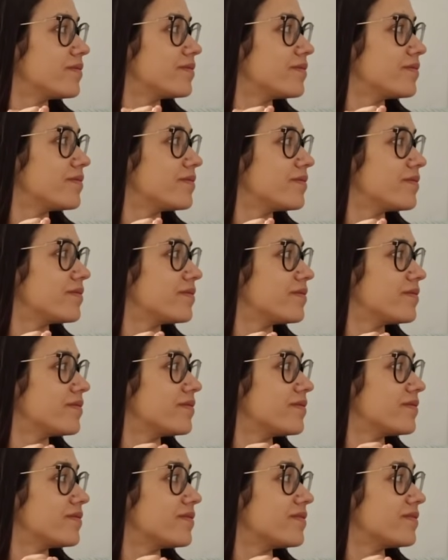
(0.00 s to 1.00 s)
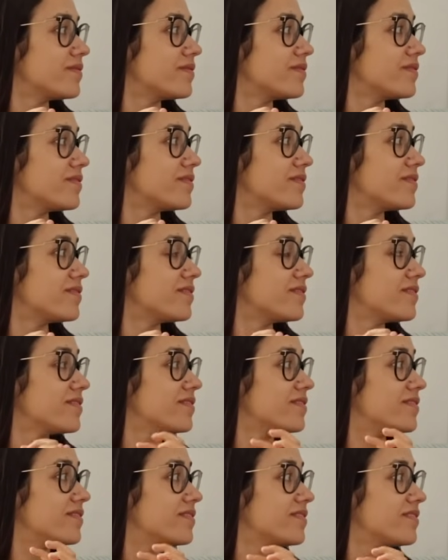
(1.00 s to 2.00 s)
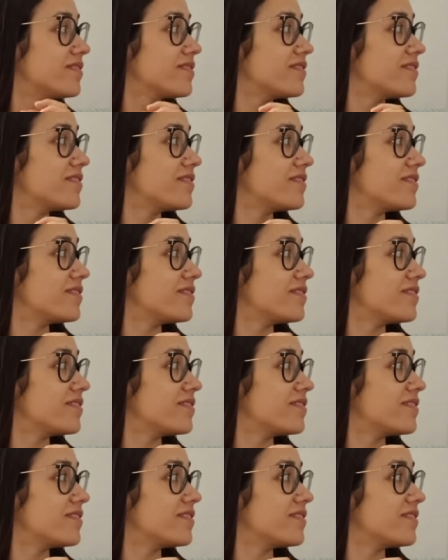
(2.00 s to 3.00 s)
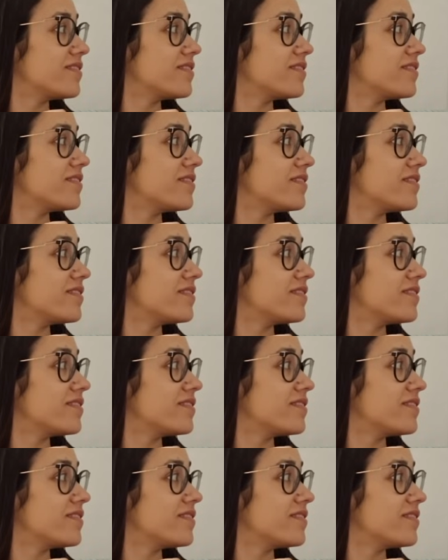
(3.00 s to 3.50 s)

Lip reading: This person isn't speaking.